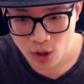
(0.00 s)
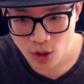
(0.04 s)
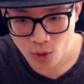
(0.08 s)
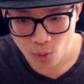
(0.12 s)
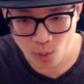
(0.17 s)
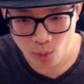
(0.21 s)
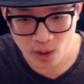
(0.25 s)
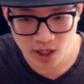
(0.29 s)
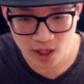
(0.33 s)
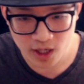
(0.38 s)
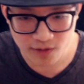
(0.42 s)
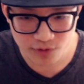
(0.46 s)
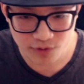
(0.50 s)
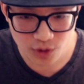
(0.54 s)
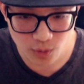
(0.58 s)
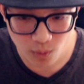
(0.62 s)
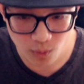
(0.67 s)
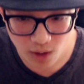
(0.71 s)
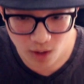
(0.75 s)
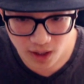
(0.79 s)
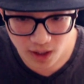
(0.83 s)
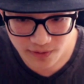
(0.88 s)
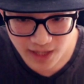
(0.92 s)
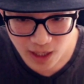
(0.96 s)
whatever you
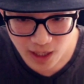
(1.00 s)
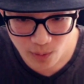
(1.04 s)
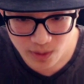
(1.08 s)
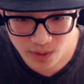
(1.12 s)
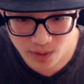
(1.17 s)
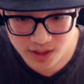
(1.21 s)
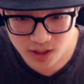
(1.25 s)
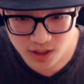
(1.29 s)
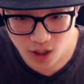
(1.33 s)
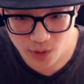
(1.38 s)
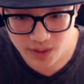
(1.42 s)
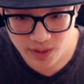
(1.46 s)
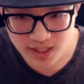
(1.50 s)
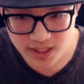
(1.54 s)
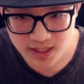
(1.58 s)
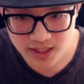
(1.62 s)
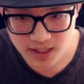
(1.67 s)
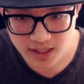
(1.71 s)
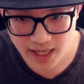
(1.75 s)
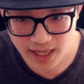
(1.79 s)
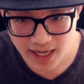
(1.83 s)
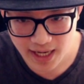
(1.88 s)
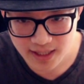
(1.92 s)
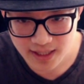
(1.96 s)
want. That one's already
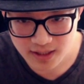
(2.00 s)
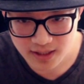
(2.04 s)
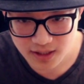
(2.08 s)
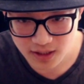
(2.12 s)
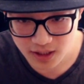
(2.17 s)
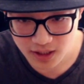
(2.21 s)
sick nasty.